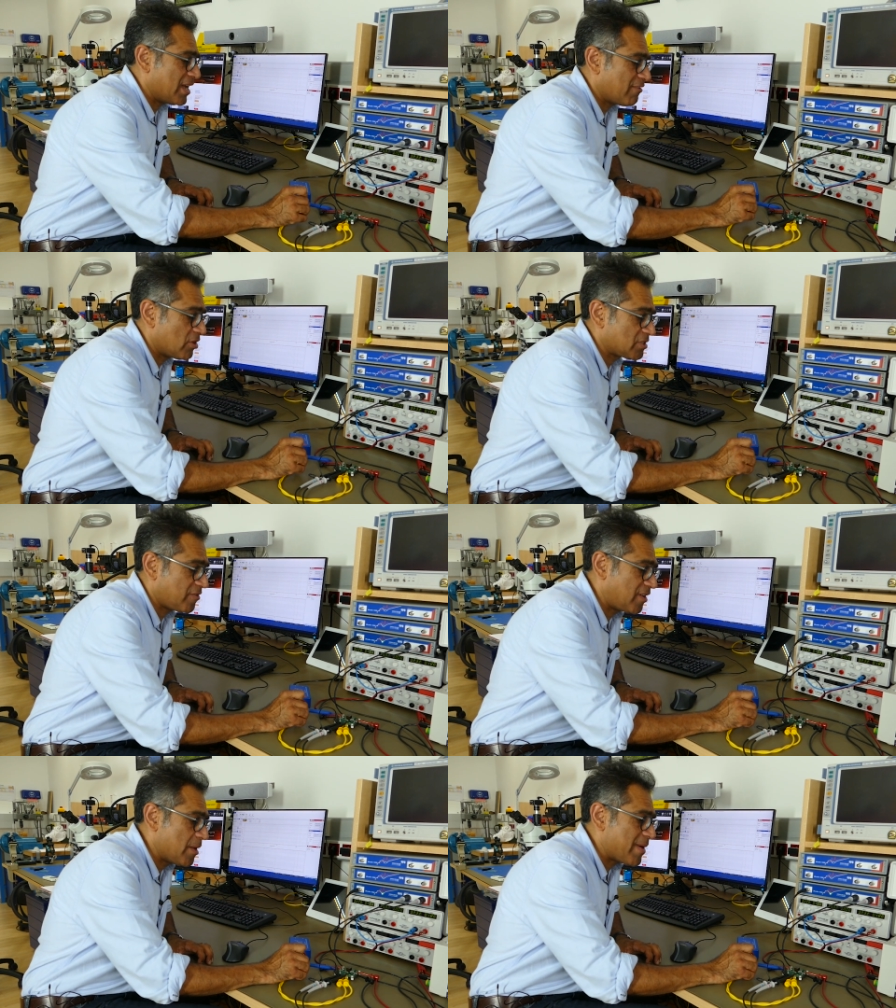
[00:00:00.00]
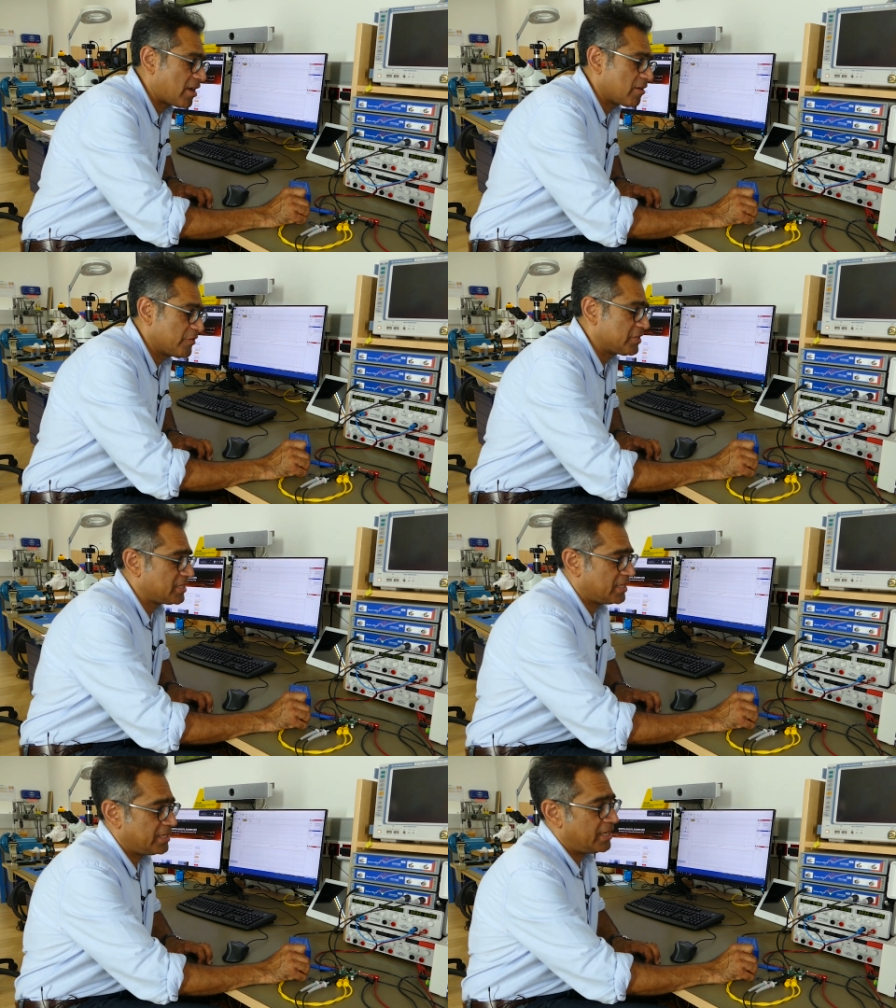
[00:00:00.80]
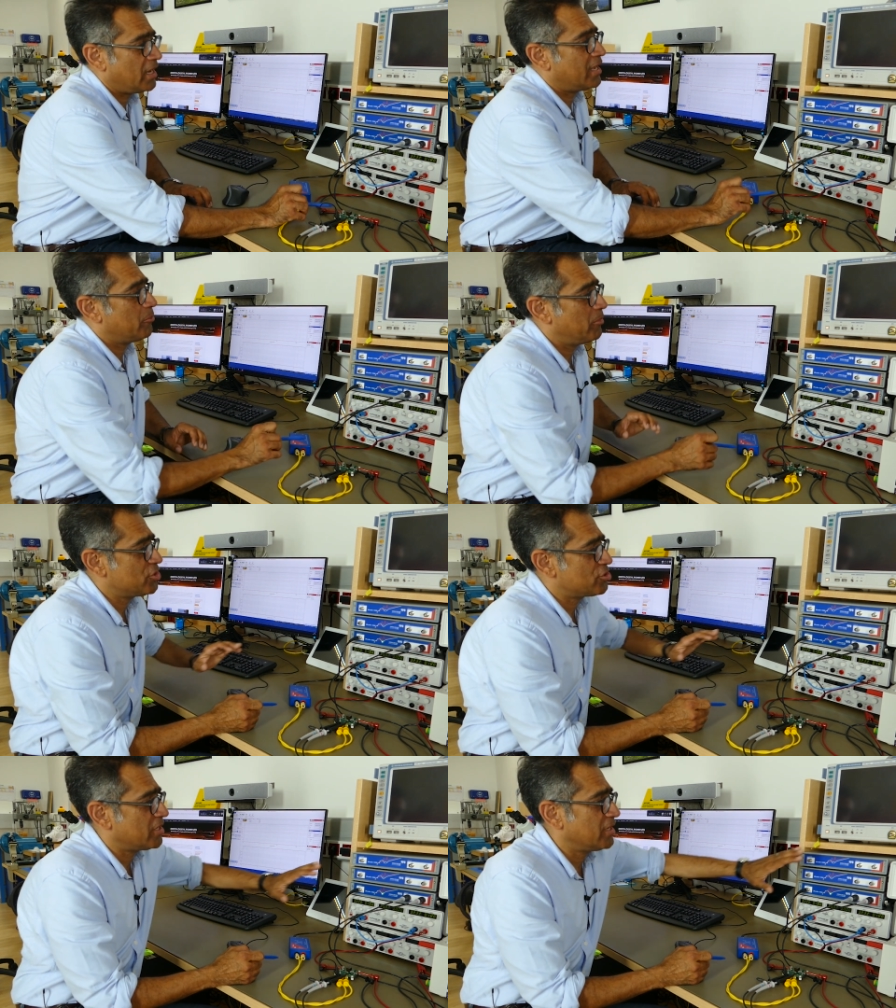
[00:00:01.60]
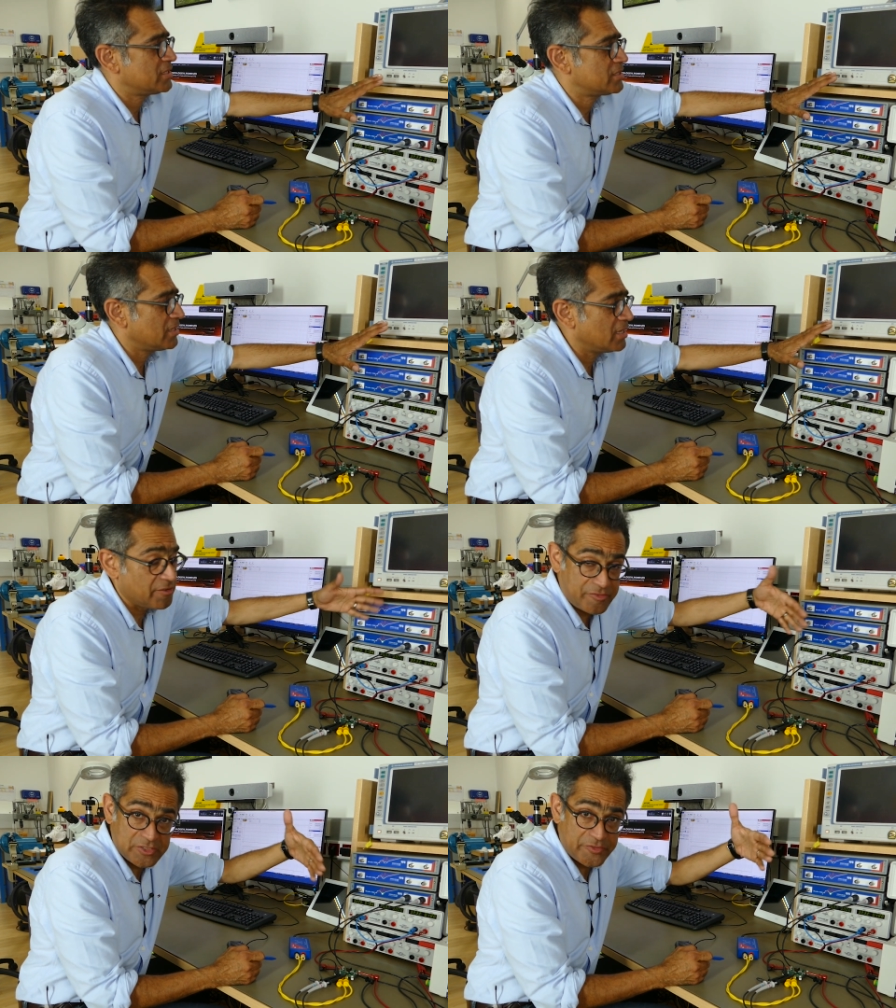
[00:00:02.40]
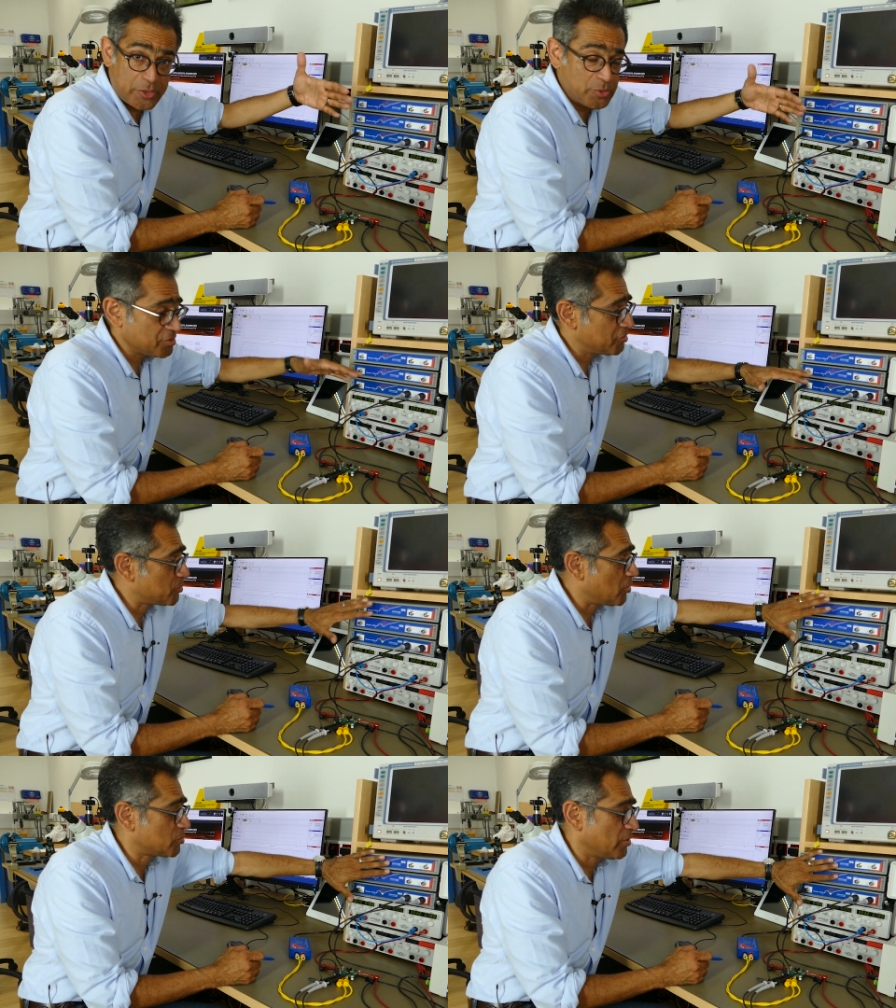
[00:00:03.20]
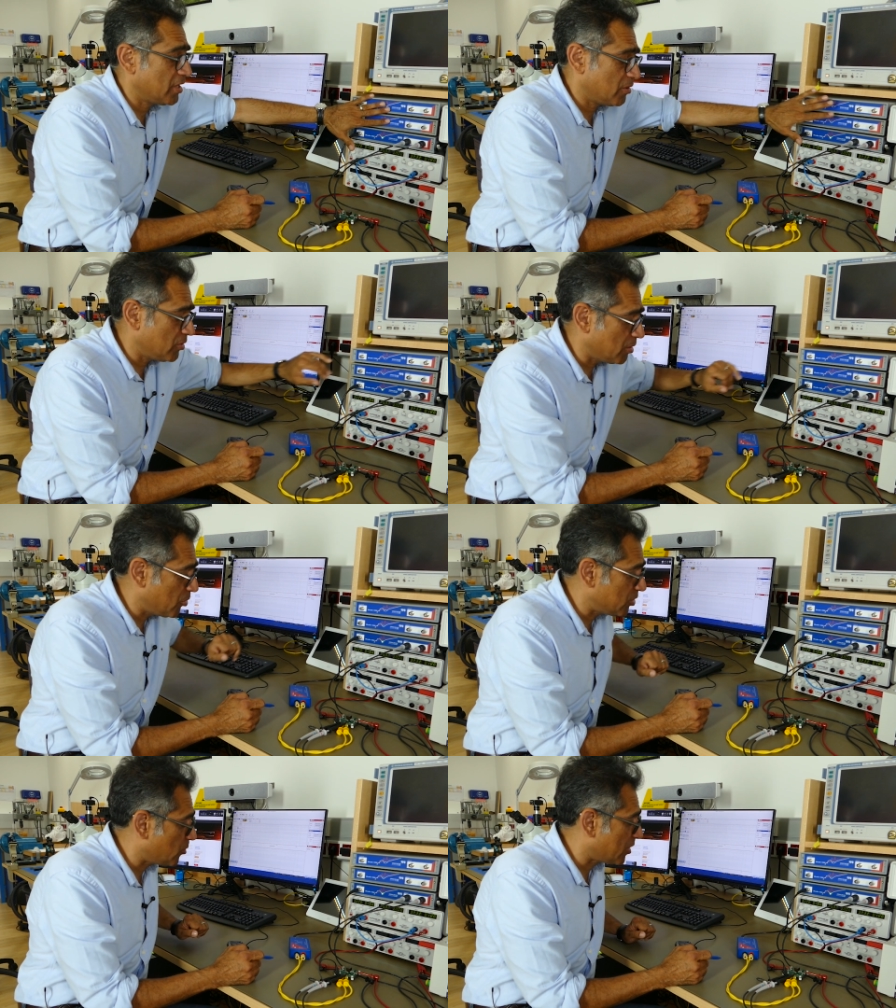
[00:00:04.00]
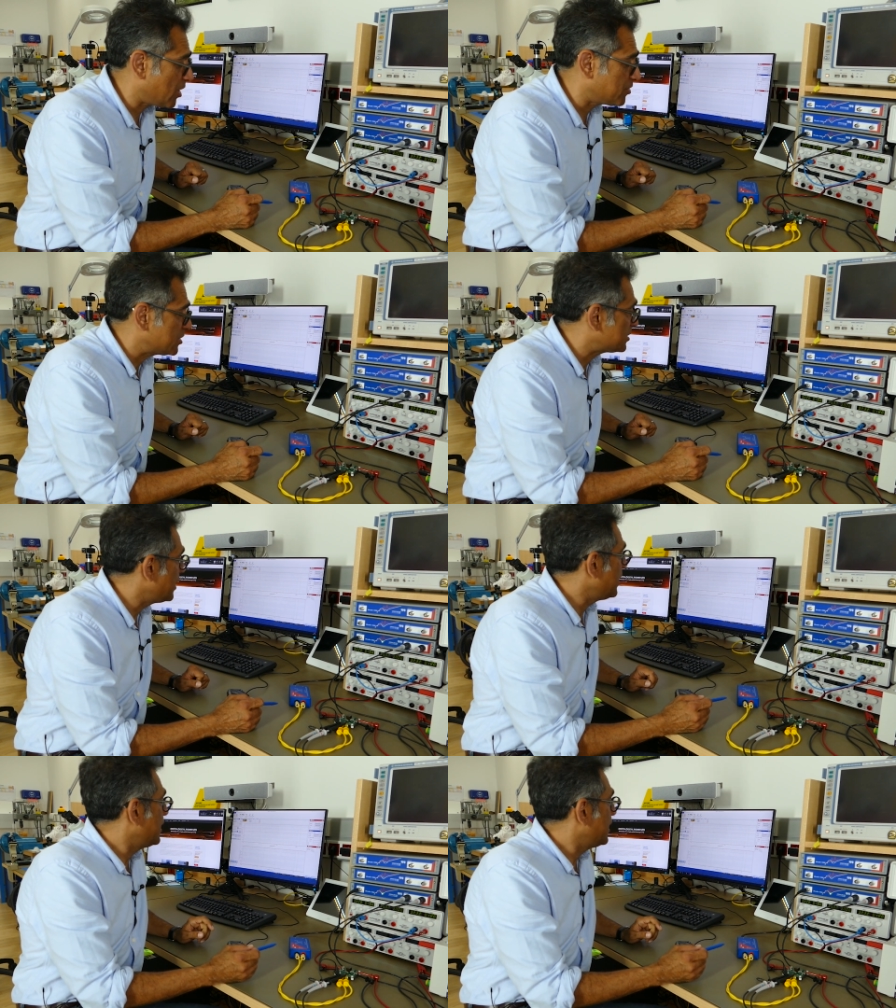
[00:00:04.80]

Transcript: I have got a flyback converter here. I am measuring it, uh, the, its frequency response with the, with the Bode 100.